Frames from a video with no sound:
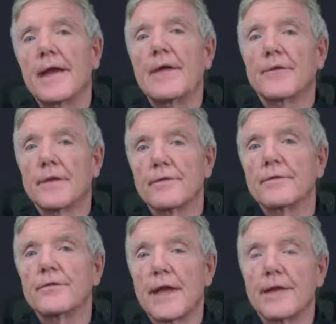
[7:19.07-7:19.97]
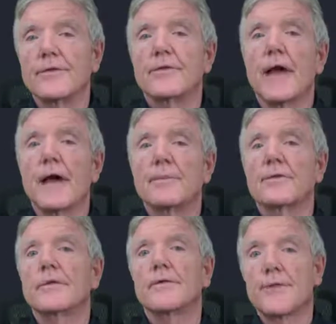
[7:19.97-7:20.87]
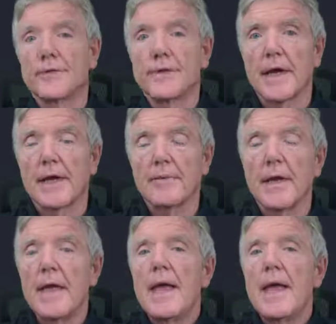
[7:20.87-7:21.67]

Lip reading: after the shaking stops the first time.